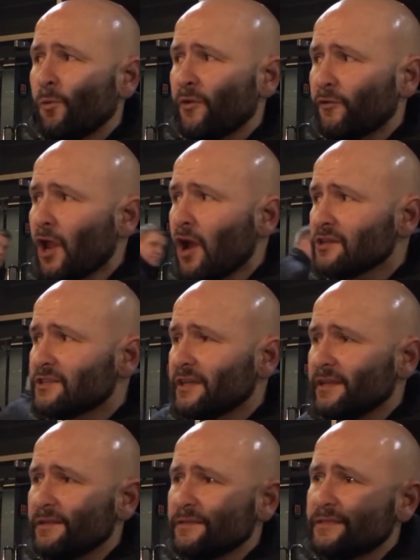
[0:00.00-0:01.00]
With regards
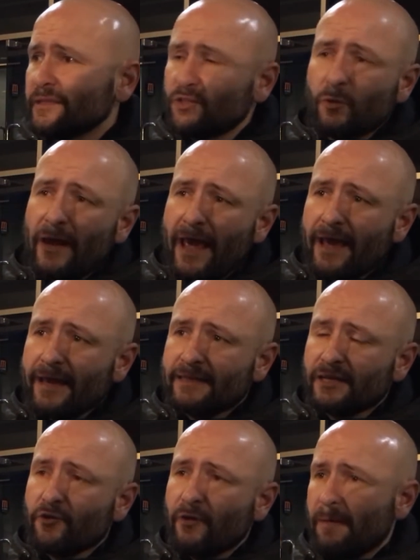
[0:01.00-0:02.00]
to Twitter,
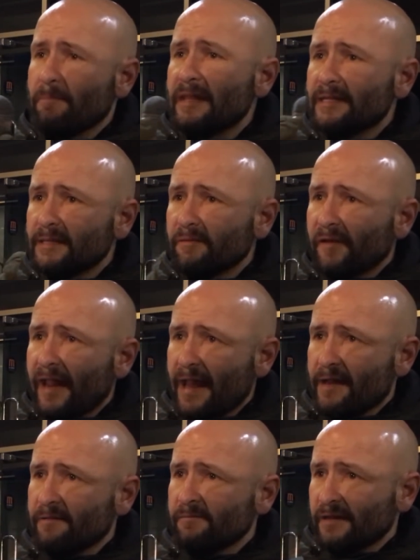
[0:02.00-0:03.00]
it's a great medium for getting